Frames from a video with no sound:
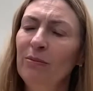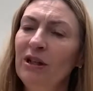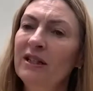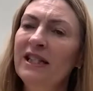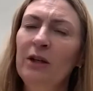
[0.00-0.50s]

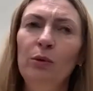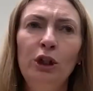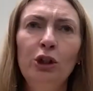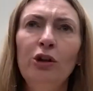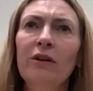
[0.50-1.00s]
because they will
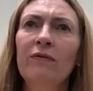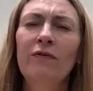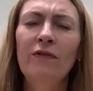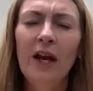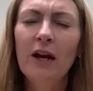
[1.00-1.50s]
look
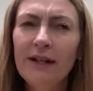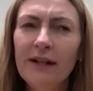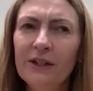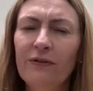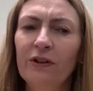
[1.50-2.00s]
very
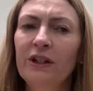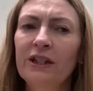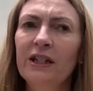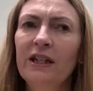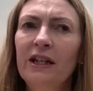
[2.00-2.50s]
different